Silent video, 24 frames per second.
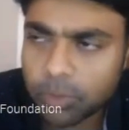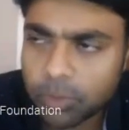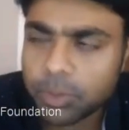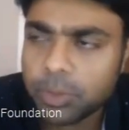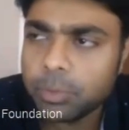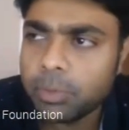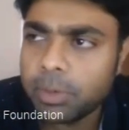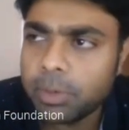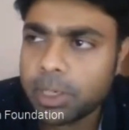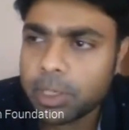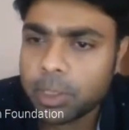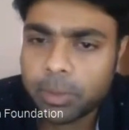
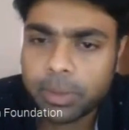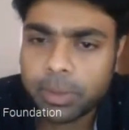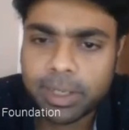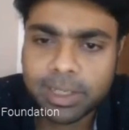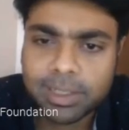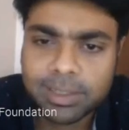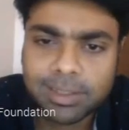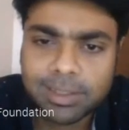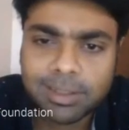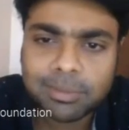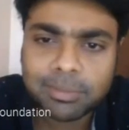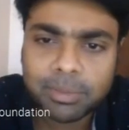So you were
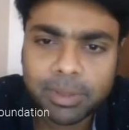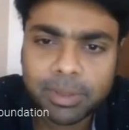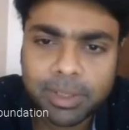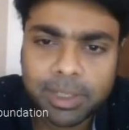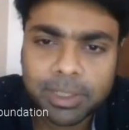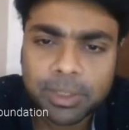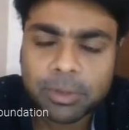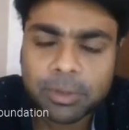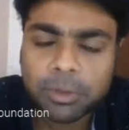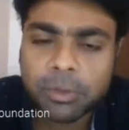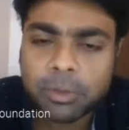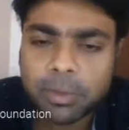to
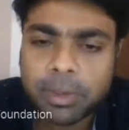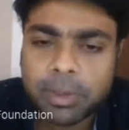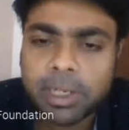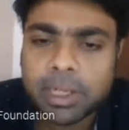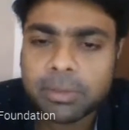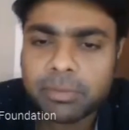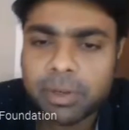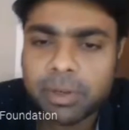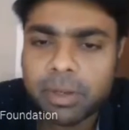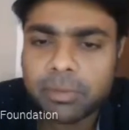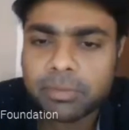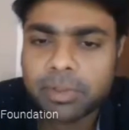extrapolate, so
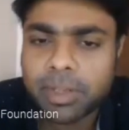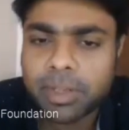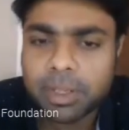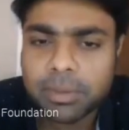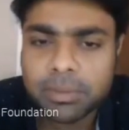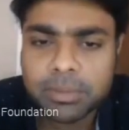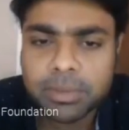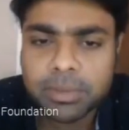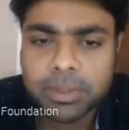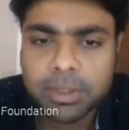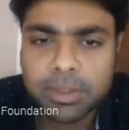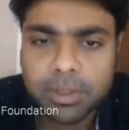
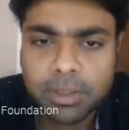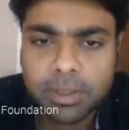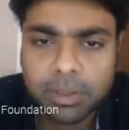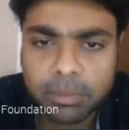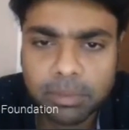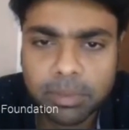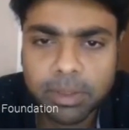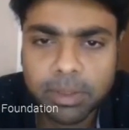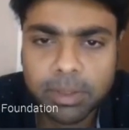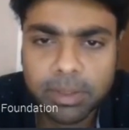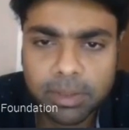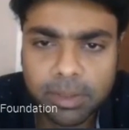25 times
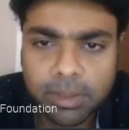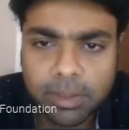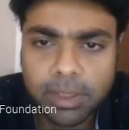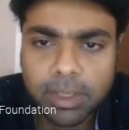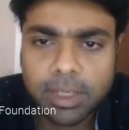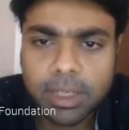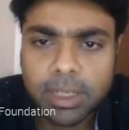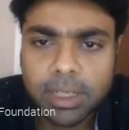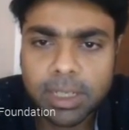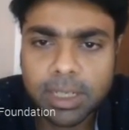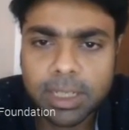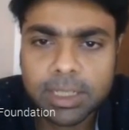this
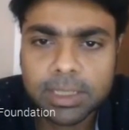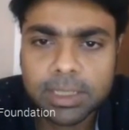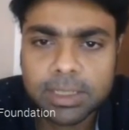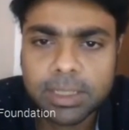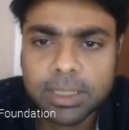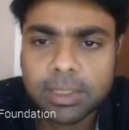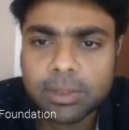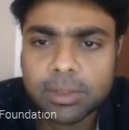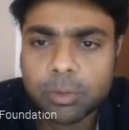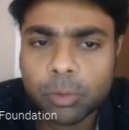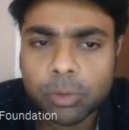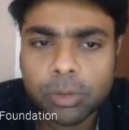number
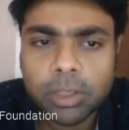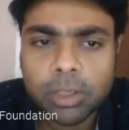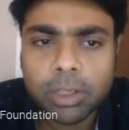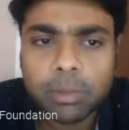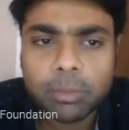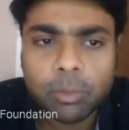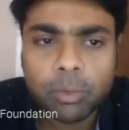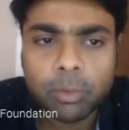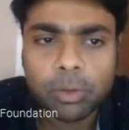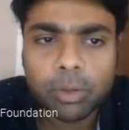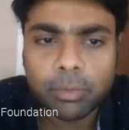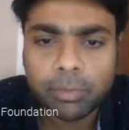is the
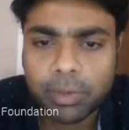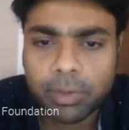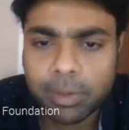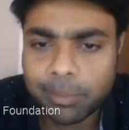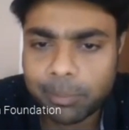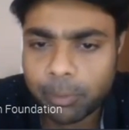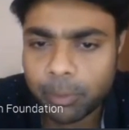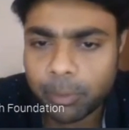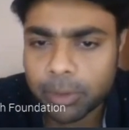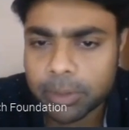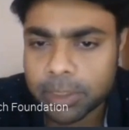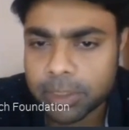total amount
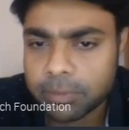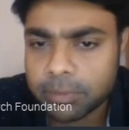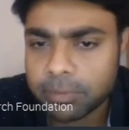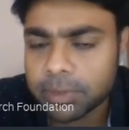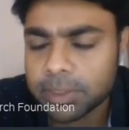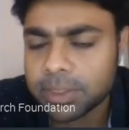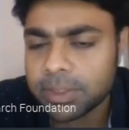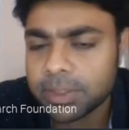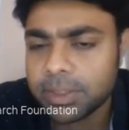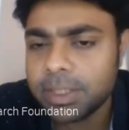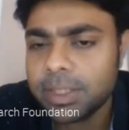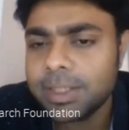of
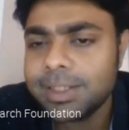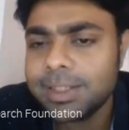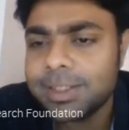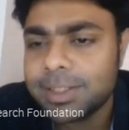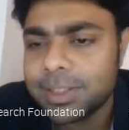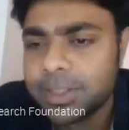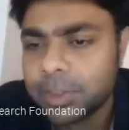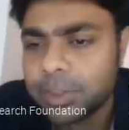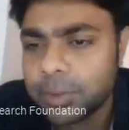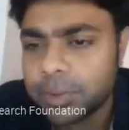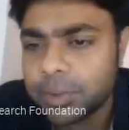deposit which the